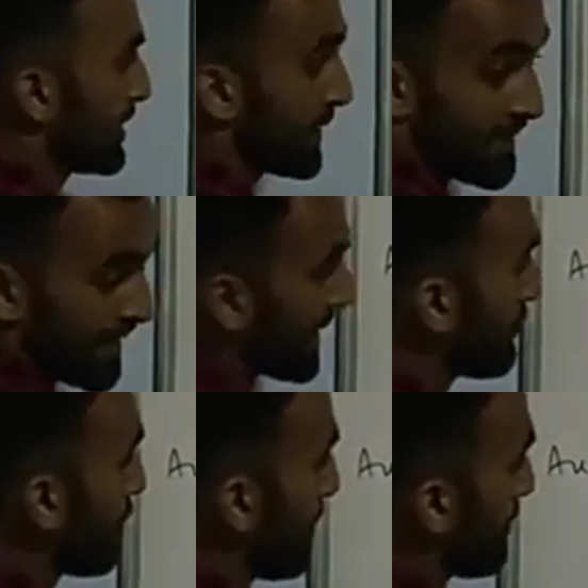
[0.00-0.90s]
The
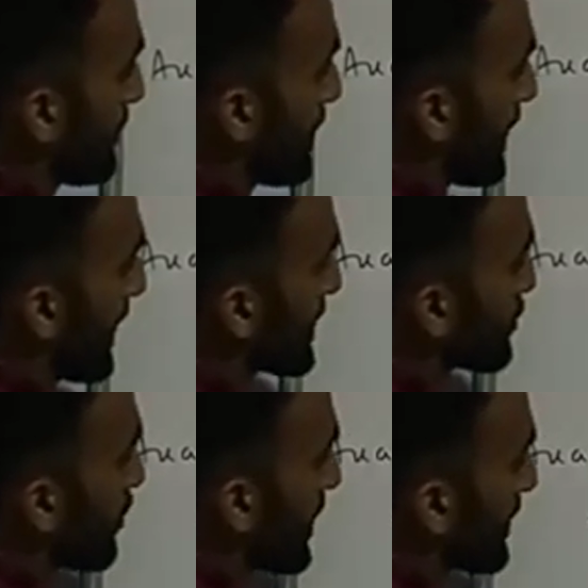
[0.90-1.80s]
second form,
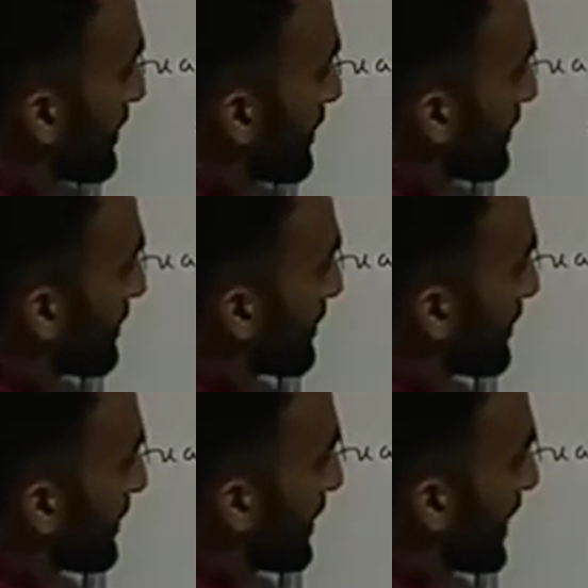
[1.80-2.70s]
x1.
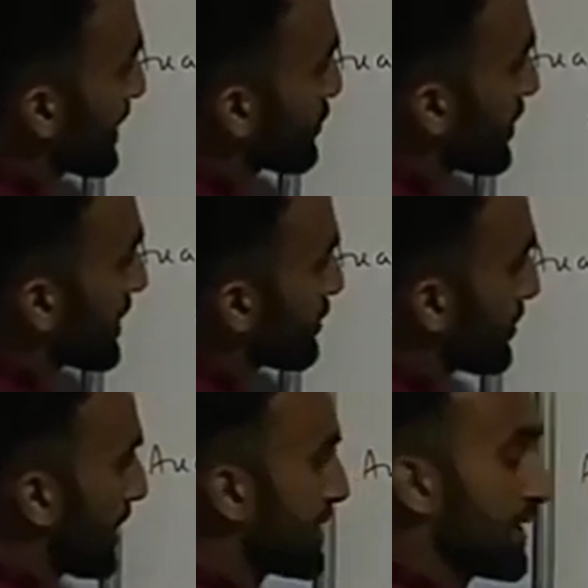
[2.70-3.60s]
x1 you
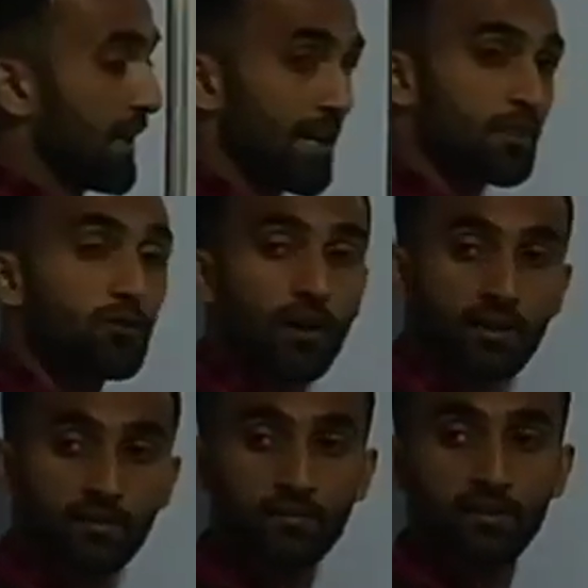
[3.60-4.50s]
write here, x1.
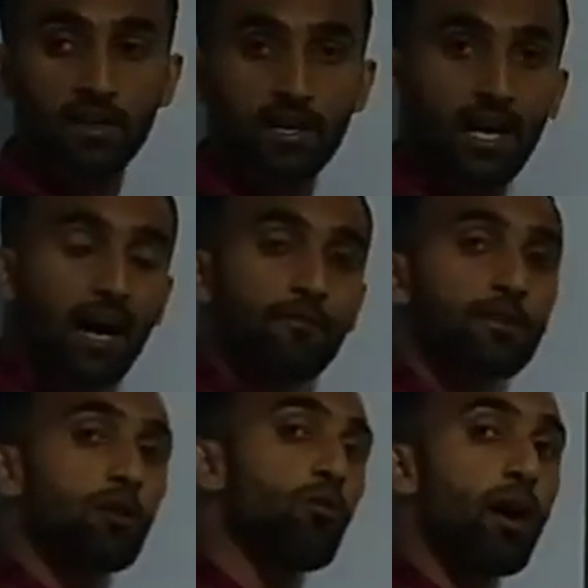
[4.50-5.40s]

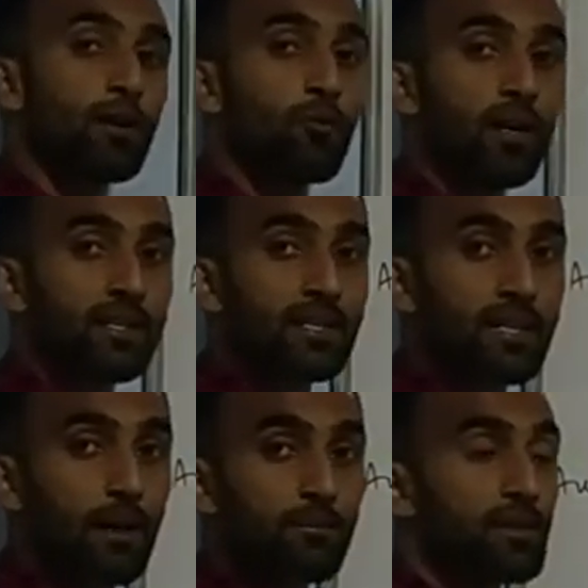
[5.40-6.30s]
After 1 what it
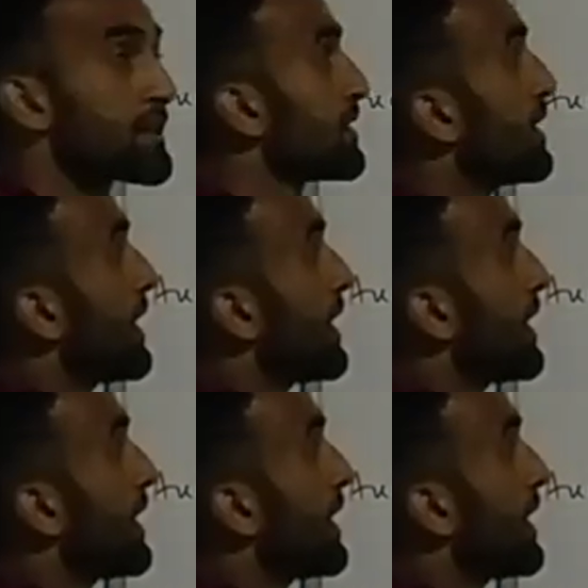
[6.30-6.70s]
comes?